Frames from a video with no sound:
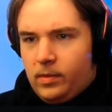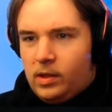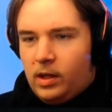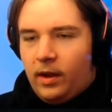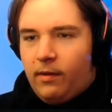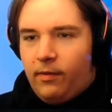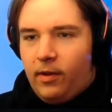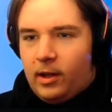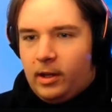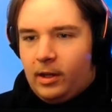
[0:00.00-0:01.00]
Like a
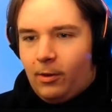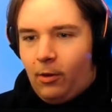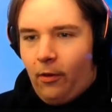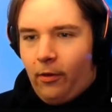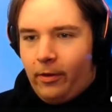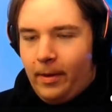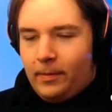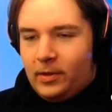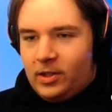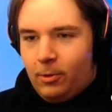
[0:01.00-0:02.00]
fucking horror
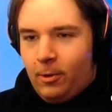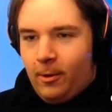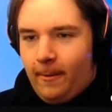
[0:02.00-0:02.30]
episode.